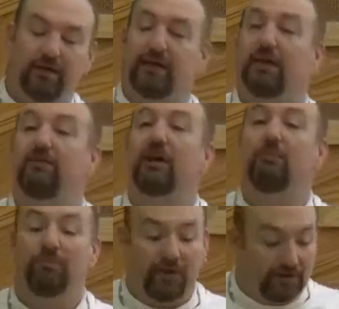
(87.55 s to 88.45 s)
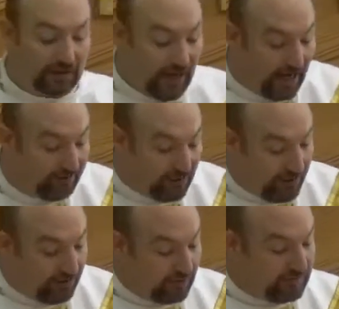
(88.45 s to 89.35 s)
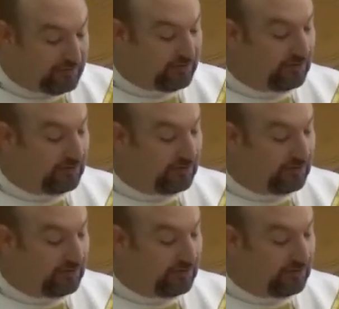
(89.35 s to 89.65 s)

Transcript: given up their livelihood,